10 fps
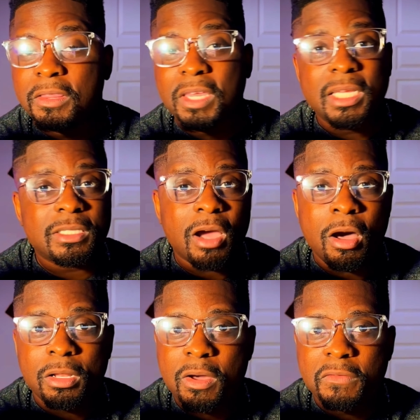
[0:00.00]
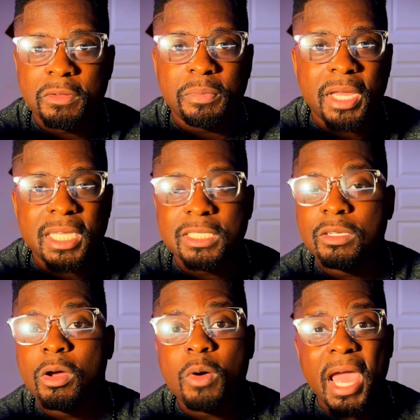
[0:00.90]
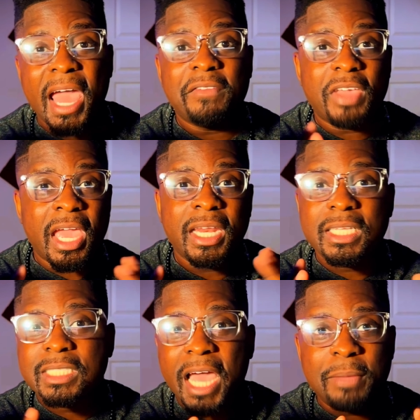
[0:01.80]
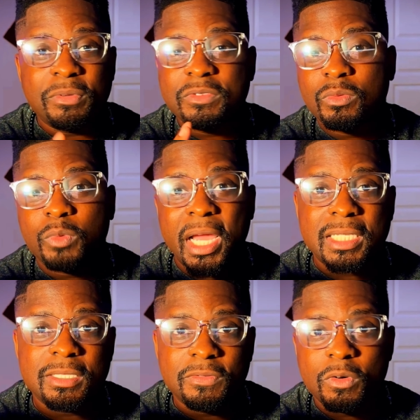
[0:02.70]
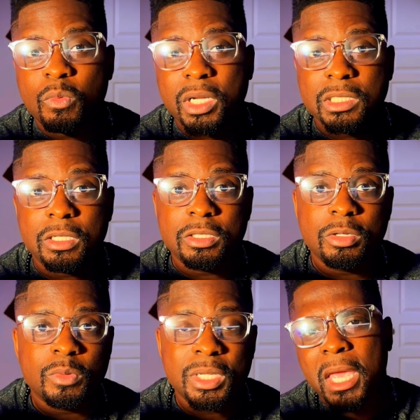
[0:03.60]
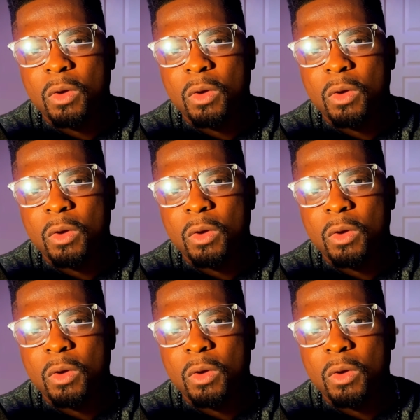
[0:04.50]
Things are all over the place. You don't have any type of direction for what you're doing.